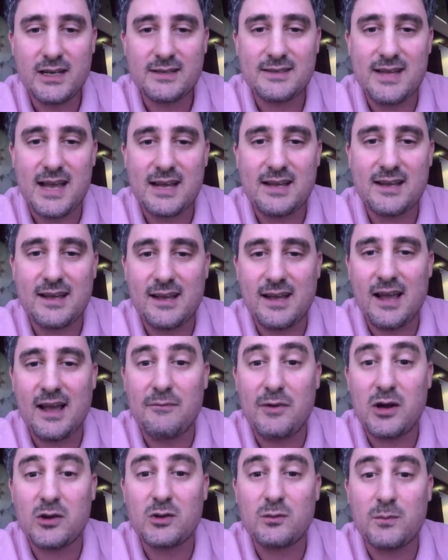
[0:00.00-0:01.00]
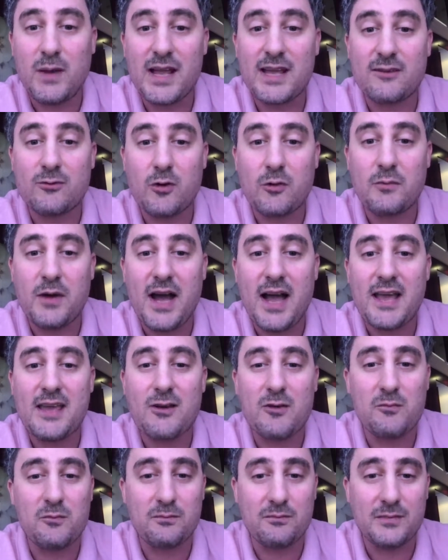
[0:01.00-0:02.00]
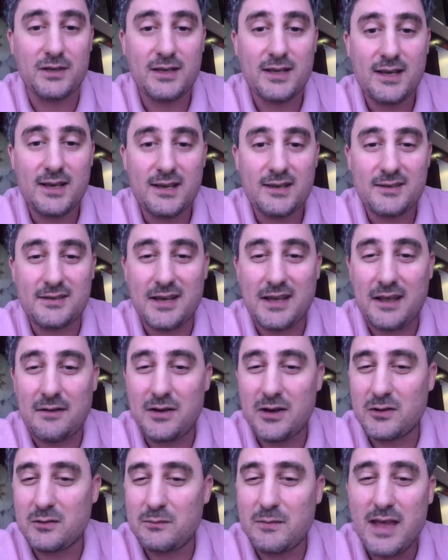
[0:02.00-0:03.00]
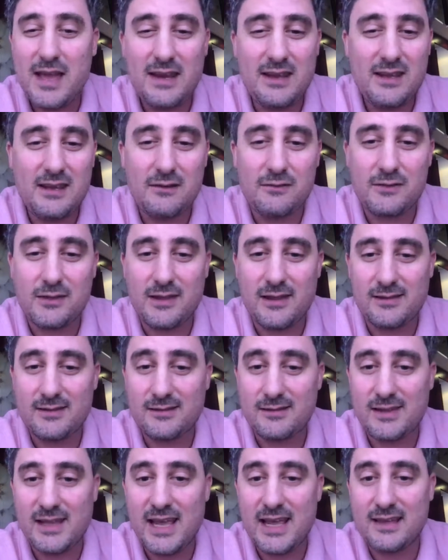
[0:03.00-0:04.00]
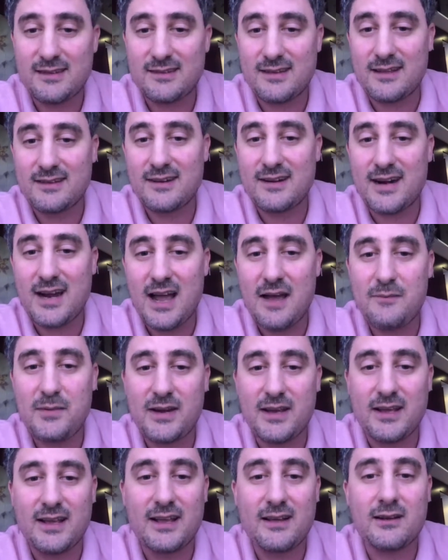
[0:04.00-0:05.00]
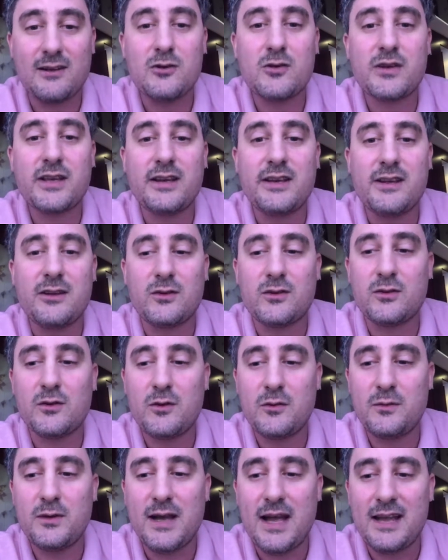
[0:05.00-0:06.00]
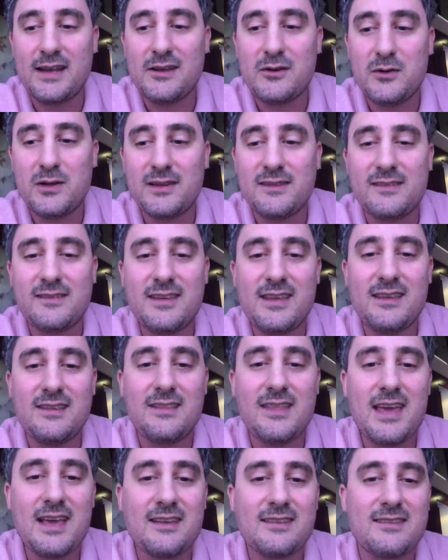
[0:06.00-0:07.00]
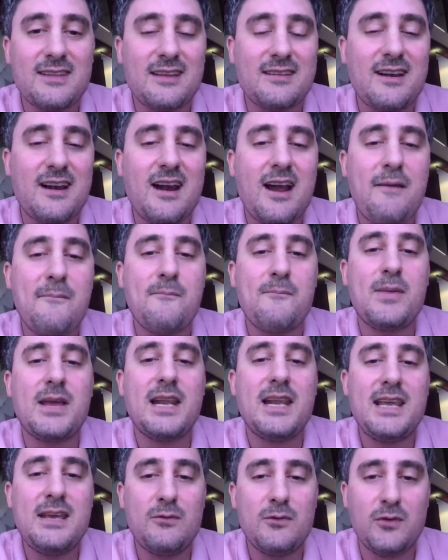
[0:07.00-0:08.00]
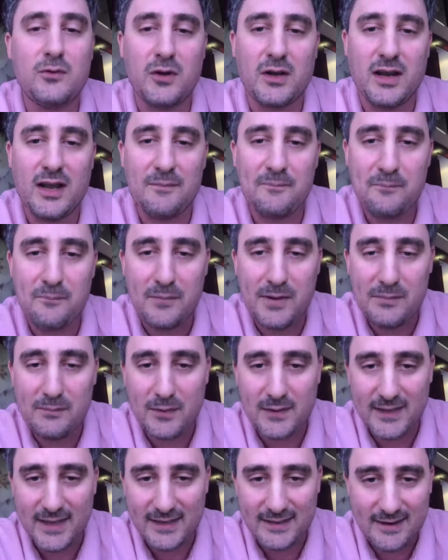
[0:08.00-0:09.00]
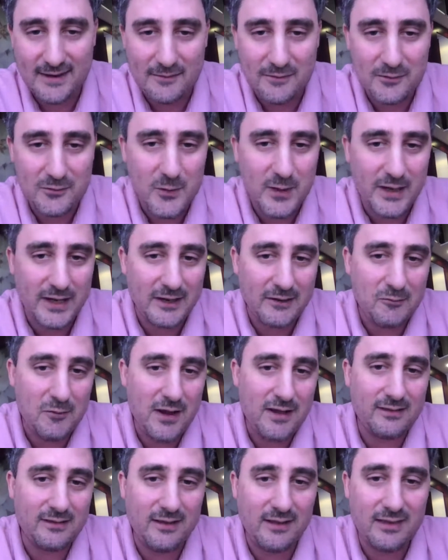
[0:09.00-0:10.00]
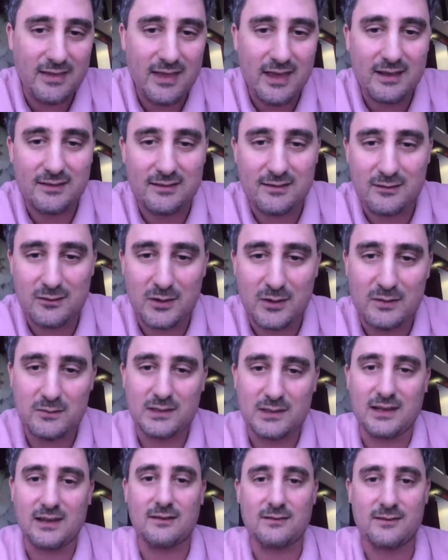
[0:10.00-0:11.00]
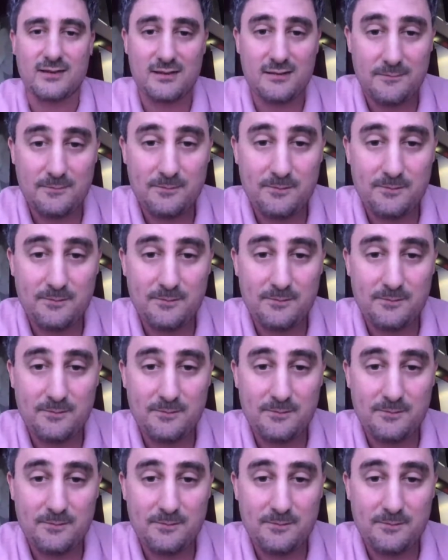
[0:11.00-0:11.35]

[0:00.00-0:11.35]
check about microbiome, check about many of these things that are happening, and look in YouTube and you will see things that are unbelievable and people that are doing crazy things to themselves.